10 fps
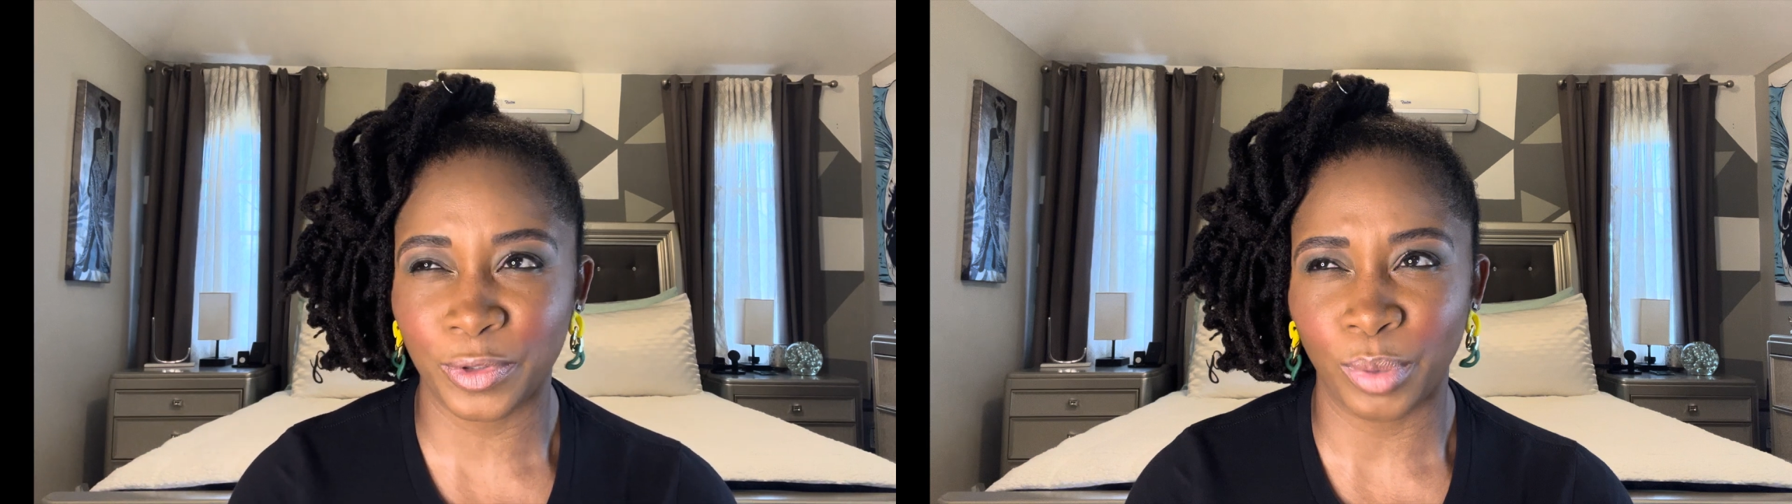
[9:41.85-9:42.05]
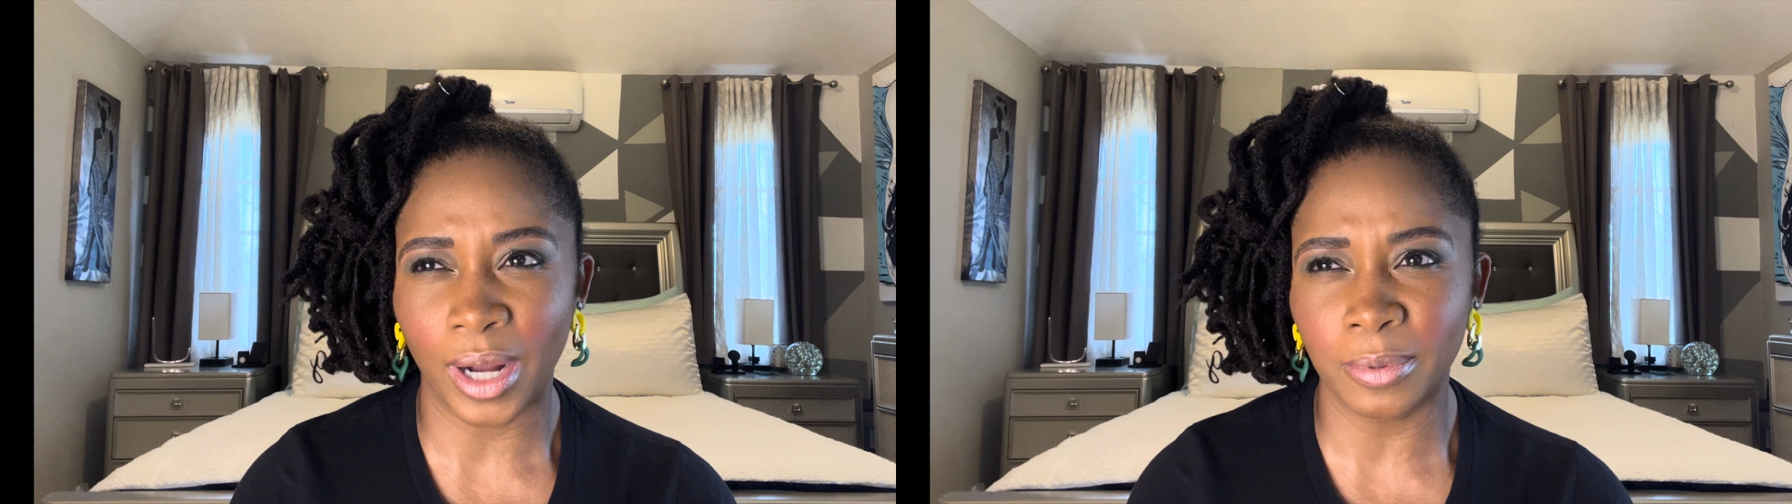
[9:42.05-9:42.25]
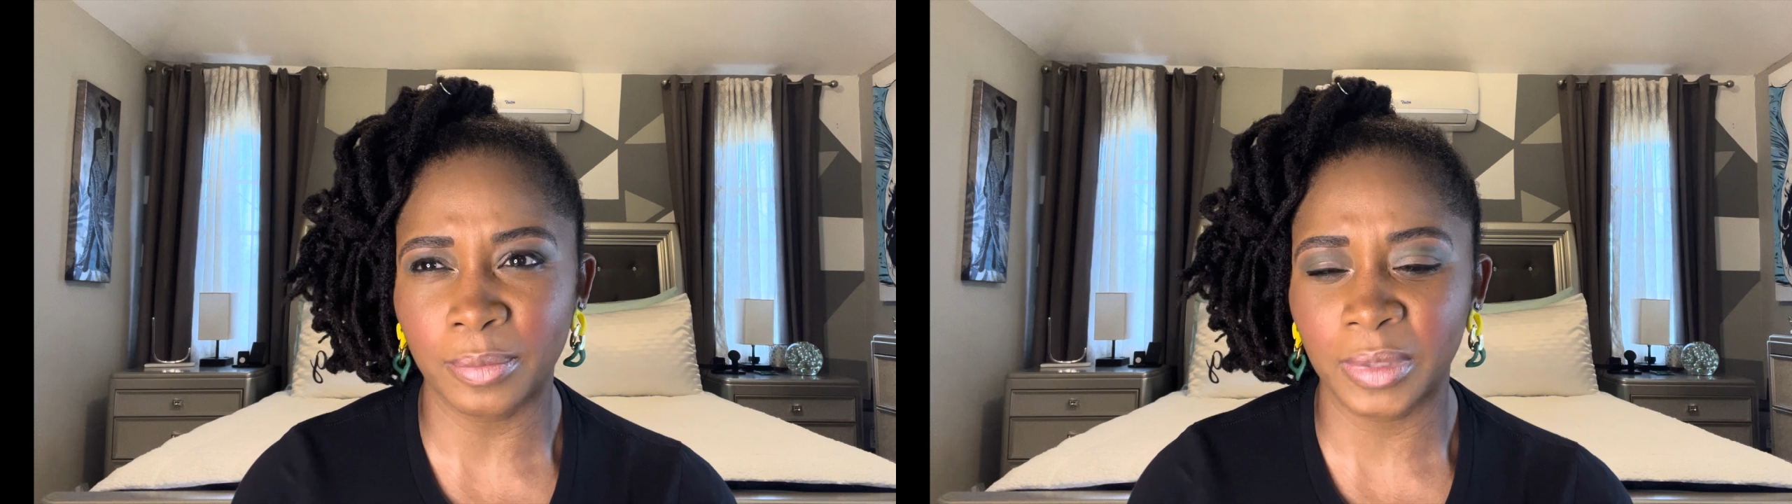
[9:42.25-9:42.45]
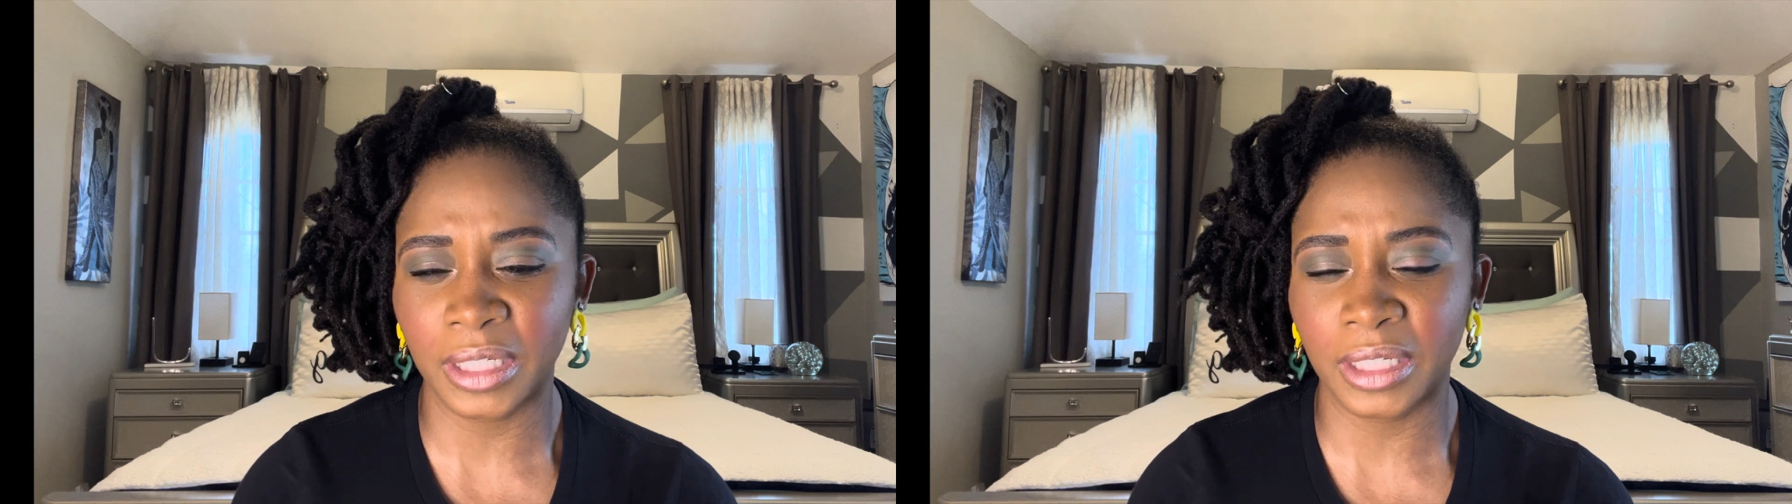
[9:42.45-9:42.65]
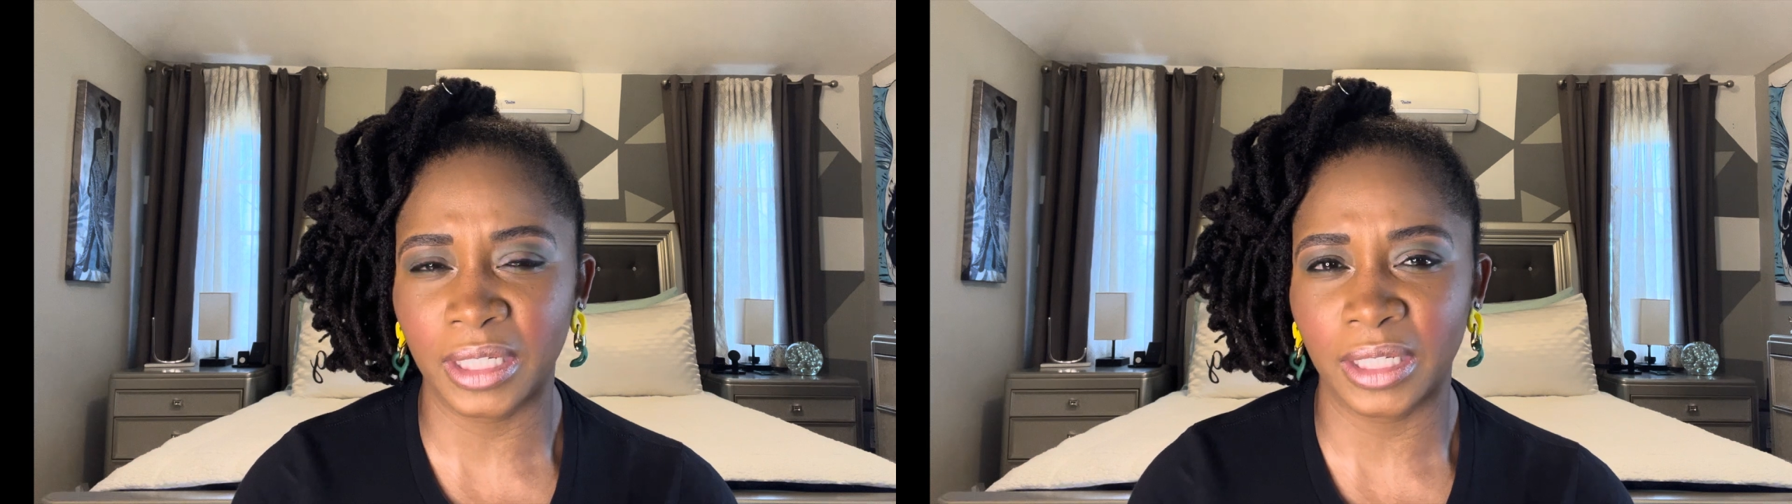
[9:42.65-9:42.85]

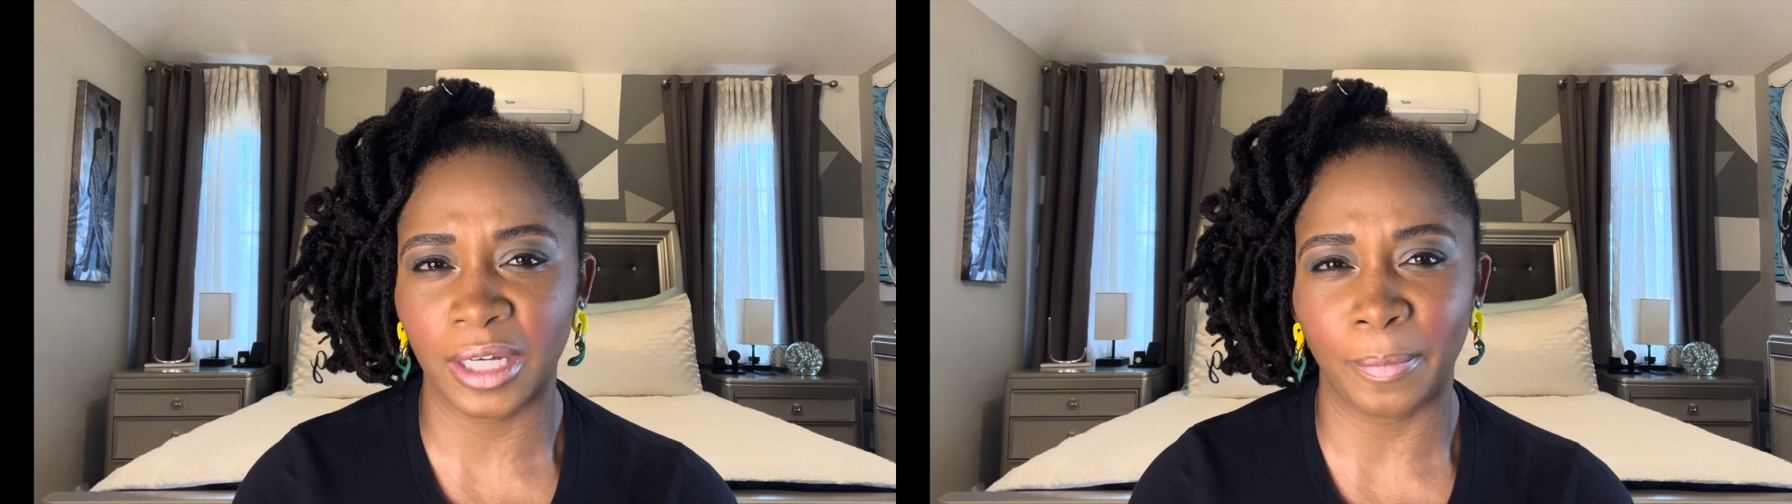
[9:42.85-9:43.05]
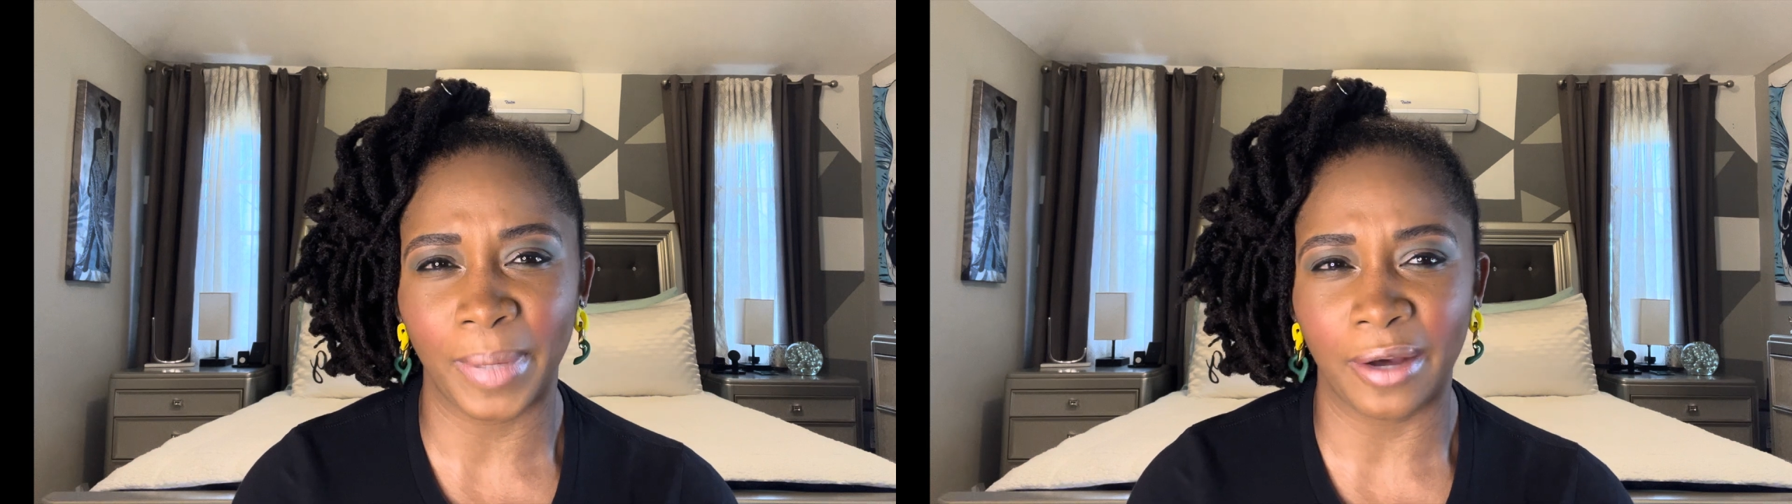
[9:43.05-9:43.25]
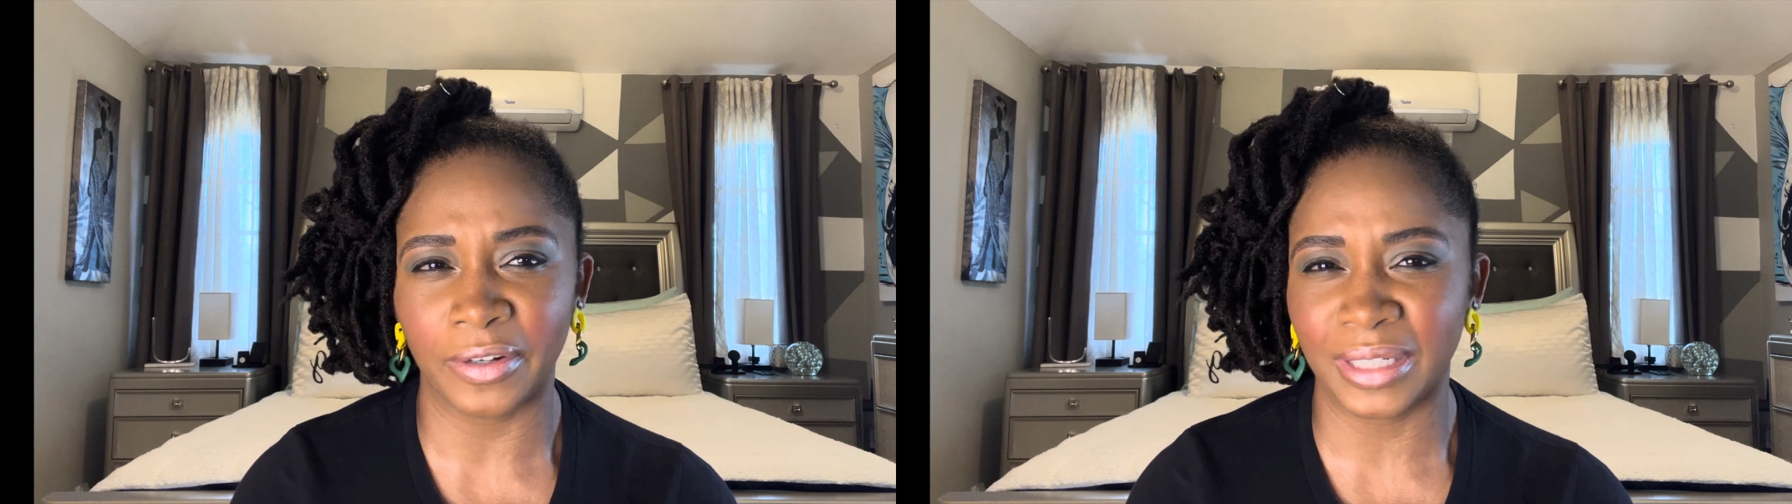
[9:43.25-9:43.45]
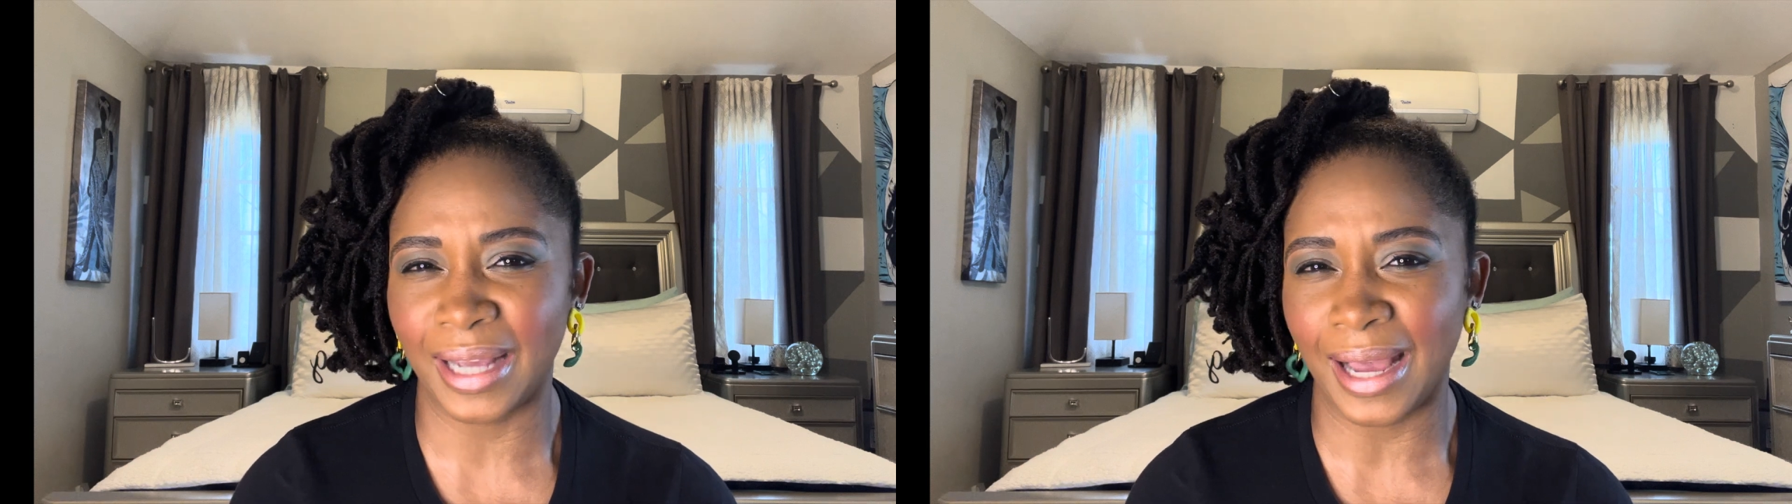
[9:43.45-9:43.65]
probably about an